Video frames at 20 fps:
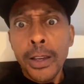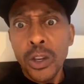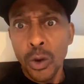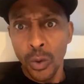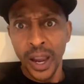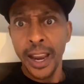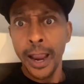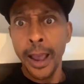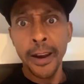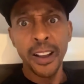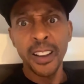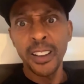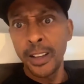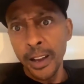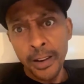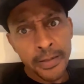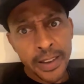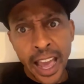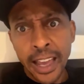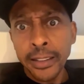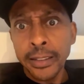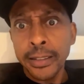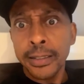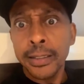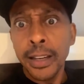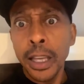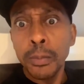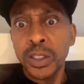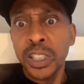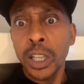You ain't had a good night's
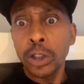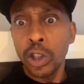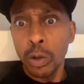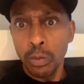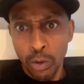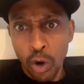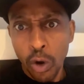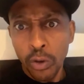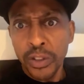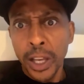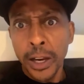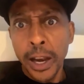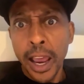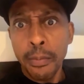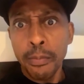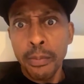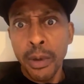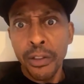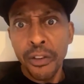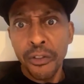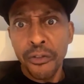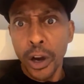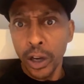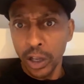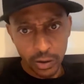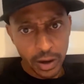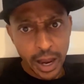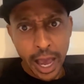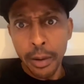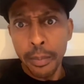sleep since you moved in that motherfucker.
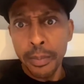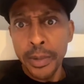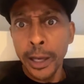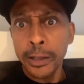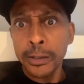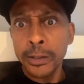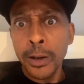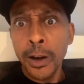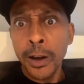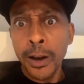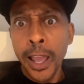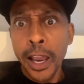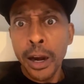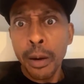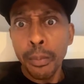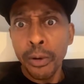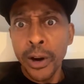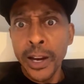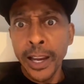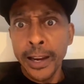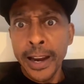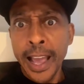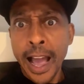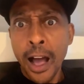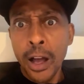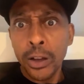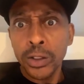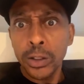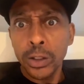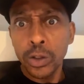You know how them niggas in Atlanta breaking
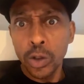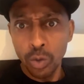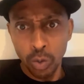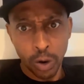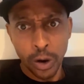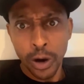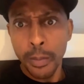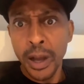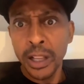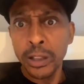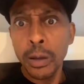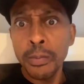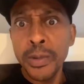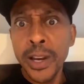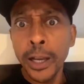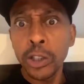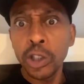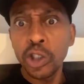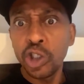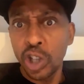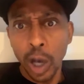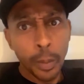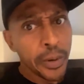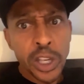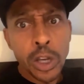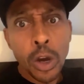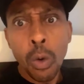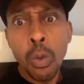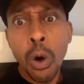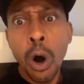houses. You worrying about them niggas
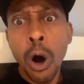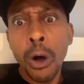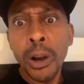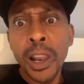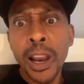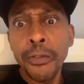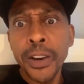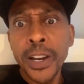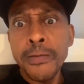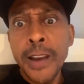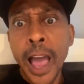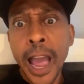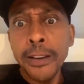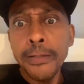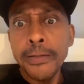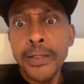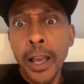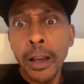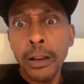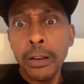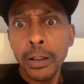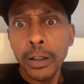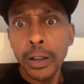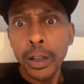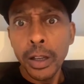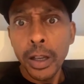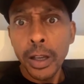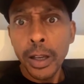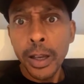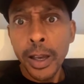jumping your wall every night, nigga.
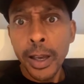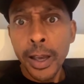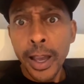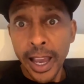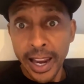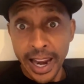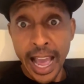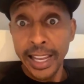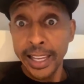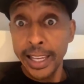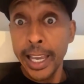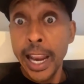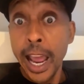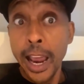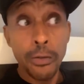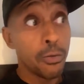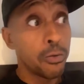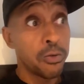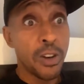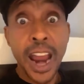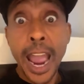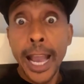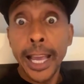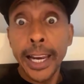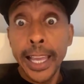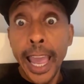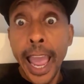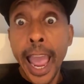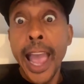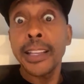And I get that
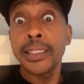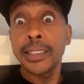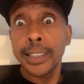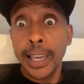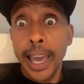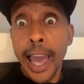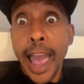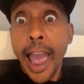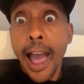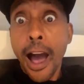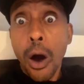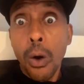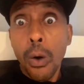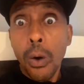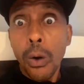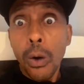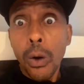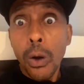raggedy ass cow